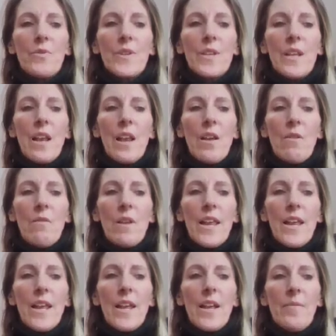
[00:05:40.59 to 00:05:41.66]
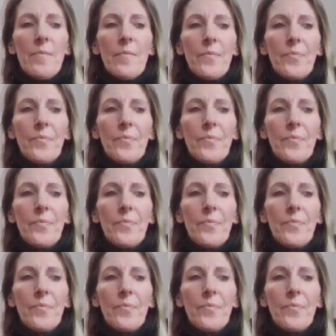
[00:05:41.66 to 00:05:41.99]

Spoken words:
slowly